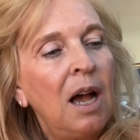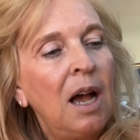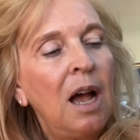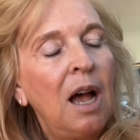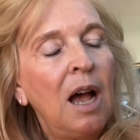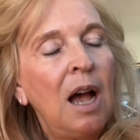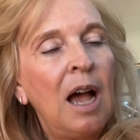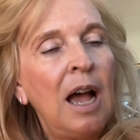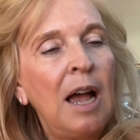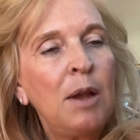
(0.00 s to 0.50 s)

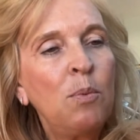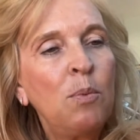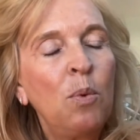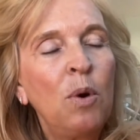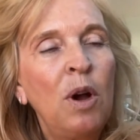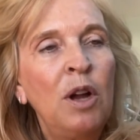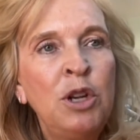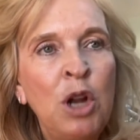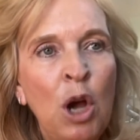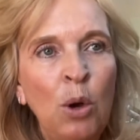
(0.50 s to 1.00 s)
I
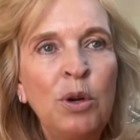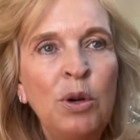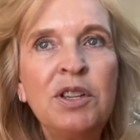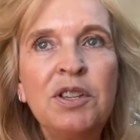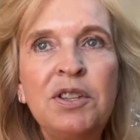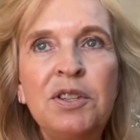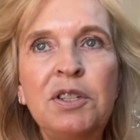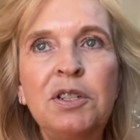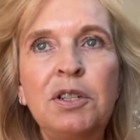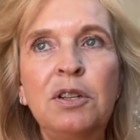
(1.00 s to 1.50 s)

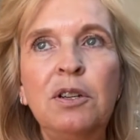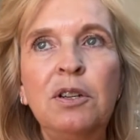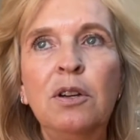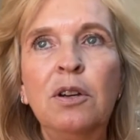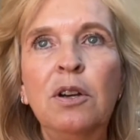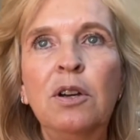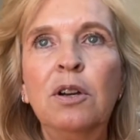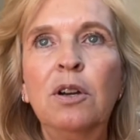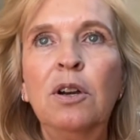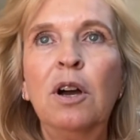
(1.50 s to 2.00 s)
noticed
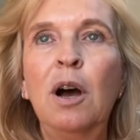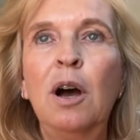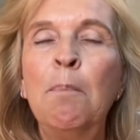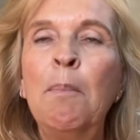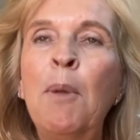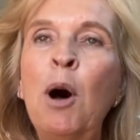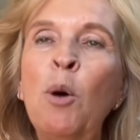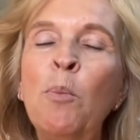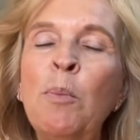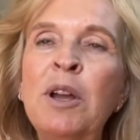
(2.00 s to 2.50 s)
a
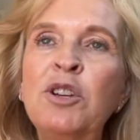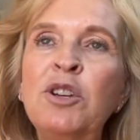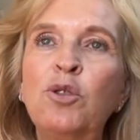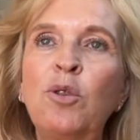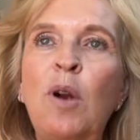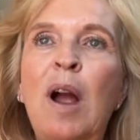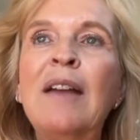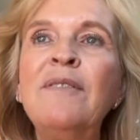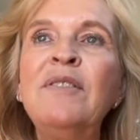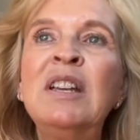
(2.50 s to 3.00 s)
moment
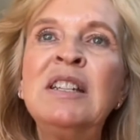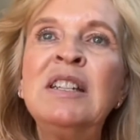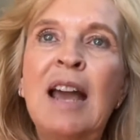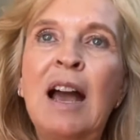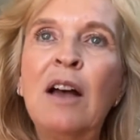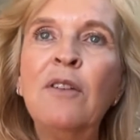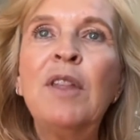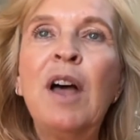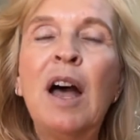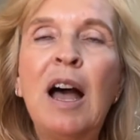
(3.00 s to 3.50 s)
driving
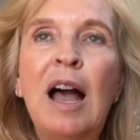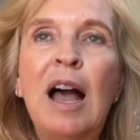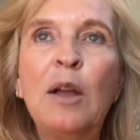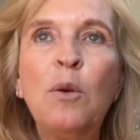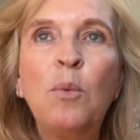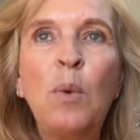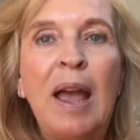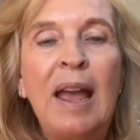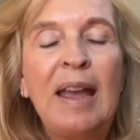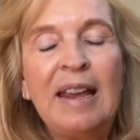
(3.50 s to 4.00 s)
down the
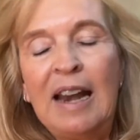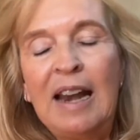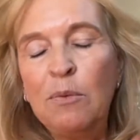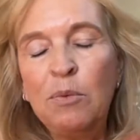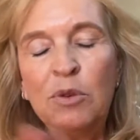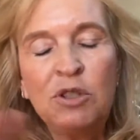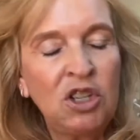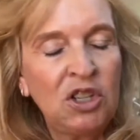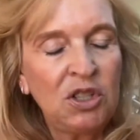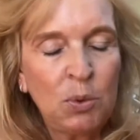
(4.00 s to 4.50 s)
highway, and
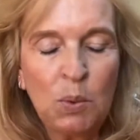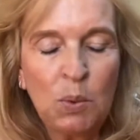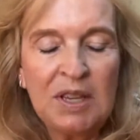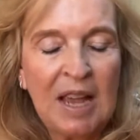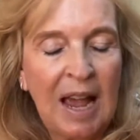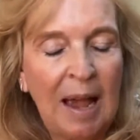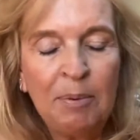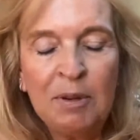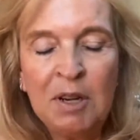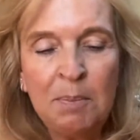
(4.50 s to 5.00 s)
it just
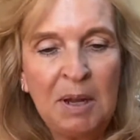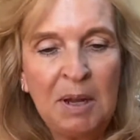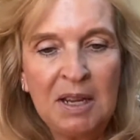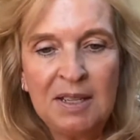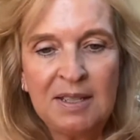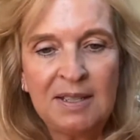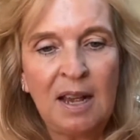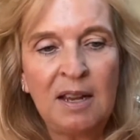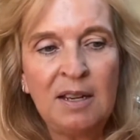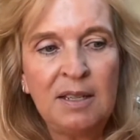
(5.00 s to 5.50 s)
happened to be at
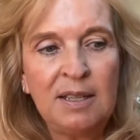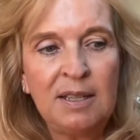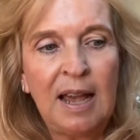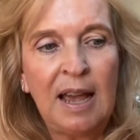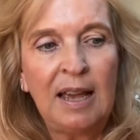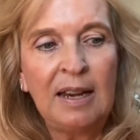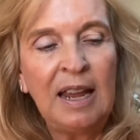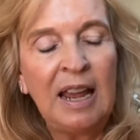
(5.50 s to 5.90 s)
sunset.